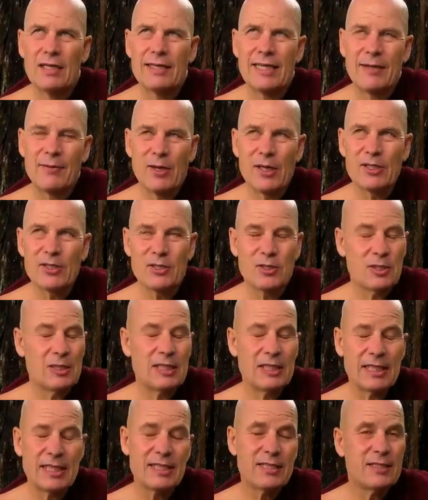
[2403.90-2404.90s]
There was
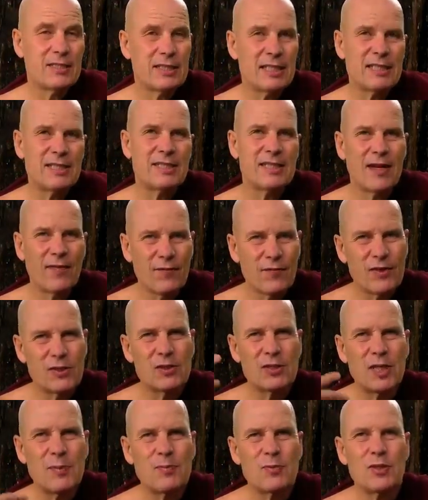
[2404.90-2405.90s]
this
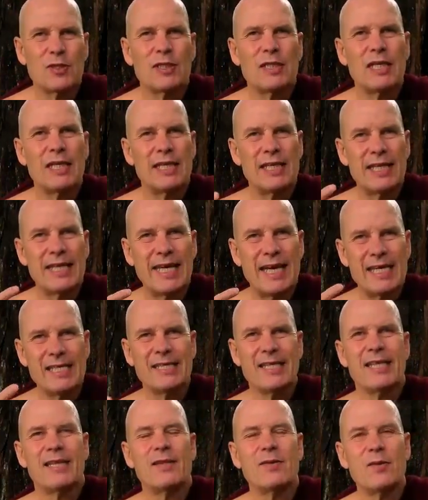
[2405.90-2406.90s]
self-deception in the
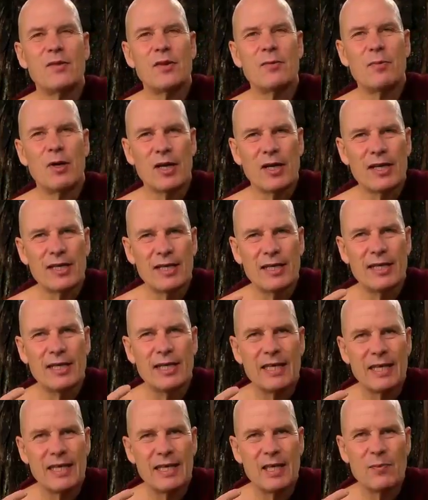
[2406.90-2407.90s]
case that the monk,
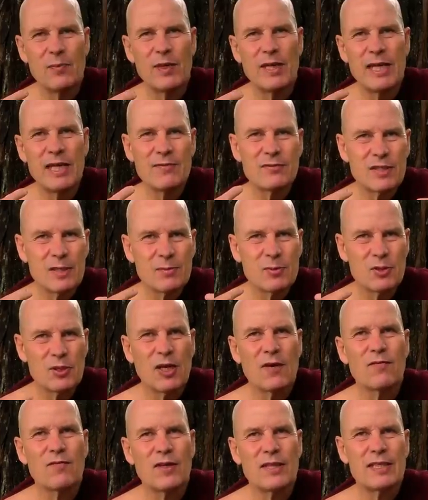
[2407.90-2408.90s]
he believes
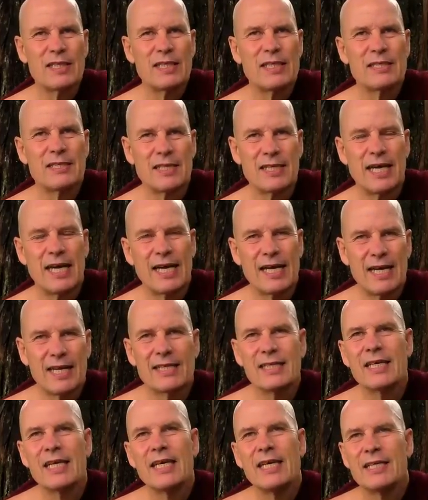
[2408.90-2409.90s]
himself that he is an
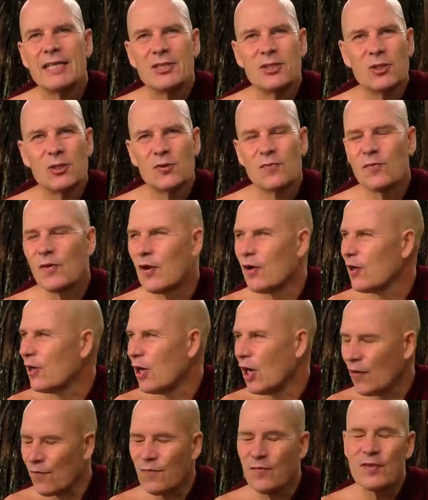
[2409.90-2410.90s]
Arahant. This is very
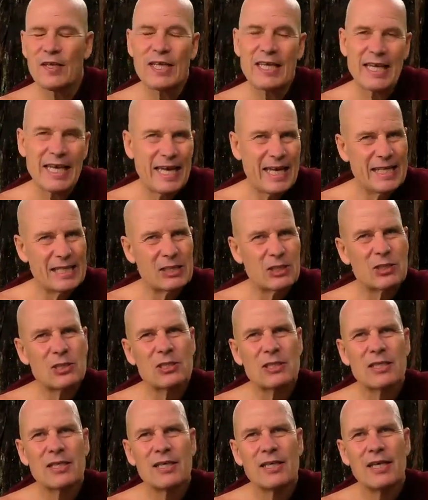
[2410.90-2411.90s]
often the
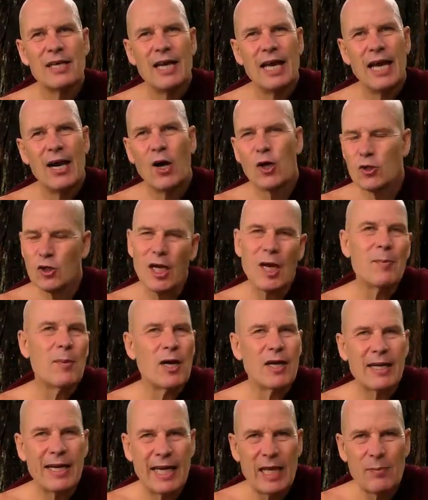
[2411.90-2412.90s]
case, also
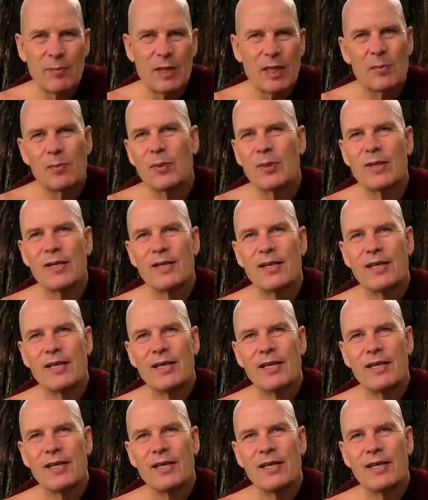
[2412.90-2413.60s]
among lay people.